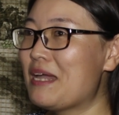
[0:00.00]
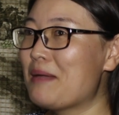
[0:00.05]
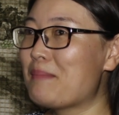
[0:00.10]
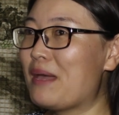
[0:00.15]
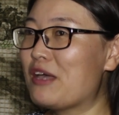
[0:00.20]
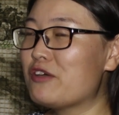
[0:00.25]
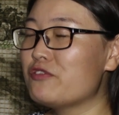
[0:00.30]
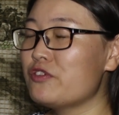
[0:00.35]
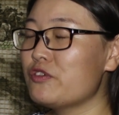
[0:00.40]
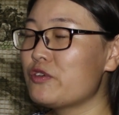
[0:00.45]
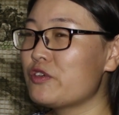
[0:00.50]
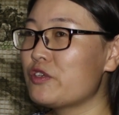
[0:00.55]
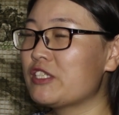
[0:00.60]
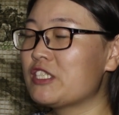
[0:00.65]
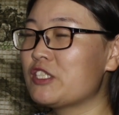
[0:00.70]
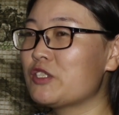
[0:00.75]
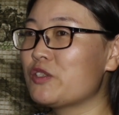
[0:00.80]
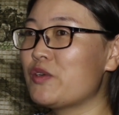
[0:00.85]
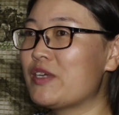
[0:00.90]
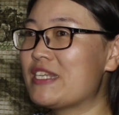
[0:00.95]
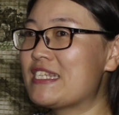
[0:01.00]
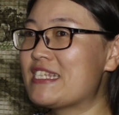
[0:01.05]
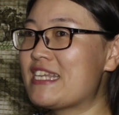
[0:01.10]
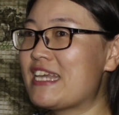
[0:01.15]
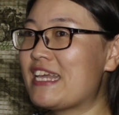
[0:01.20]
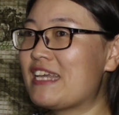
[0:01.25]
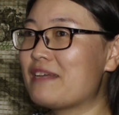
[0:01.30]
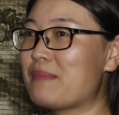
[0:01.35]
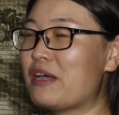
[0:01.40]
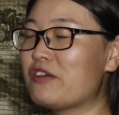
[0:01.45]
My favorite
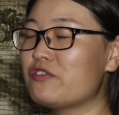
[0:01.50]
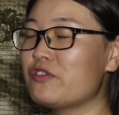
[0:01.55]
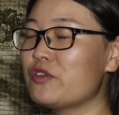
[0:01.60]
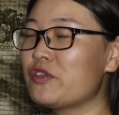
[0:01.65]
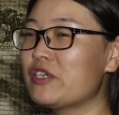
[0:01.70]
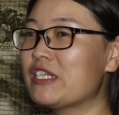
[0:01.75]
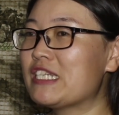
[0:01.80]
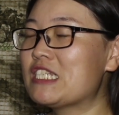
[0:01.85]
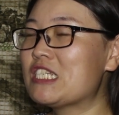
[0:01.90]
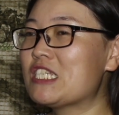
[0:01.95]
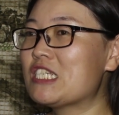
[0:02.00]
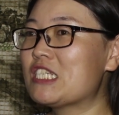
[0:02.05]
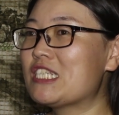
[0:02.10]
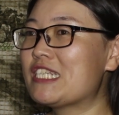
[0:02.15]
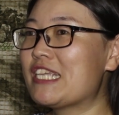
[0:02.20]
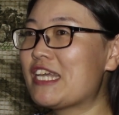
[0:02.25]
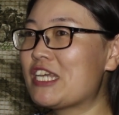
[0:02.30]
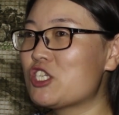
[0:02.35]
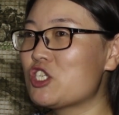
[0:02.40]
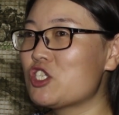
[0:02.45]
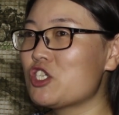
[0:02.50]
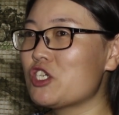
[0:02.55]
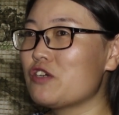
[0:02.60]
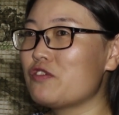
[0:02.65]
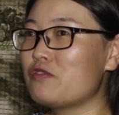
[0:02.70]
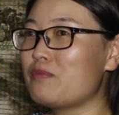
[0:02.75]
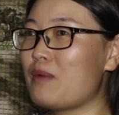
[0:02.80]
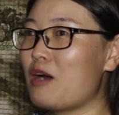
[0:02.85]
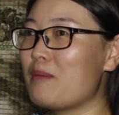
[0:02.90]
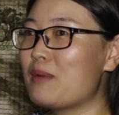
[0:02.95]
cuisine, my favorite dish
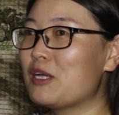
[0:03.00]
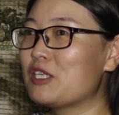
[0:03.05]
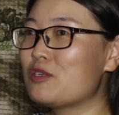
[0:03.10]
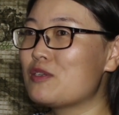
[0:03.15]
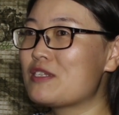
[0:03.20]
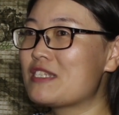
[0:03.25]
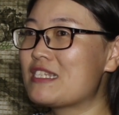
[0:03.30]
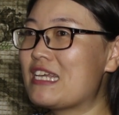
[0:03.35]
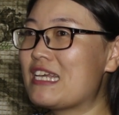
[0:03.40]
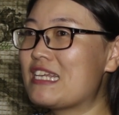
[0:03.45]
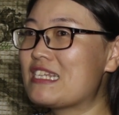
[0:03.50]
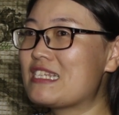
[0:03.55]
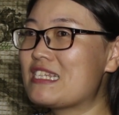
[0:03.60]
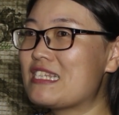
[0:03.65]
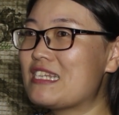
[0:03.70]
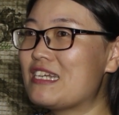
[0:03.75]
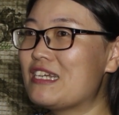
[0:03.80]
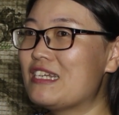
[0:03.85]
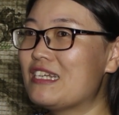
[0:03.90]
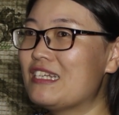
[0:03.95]
of Barbados is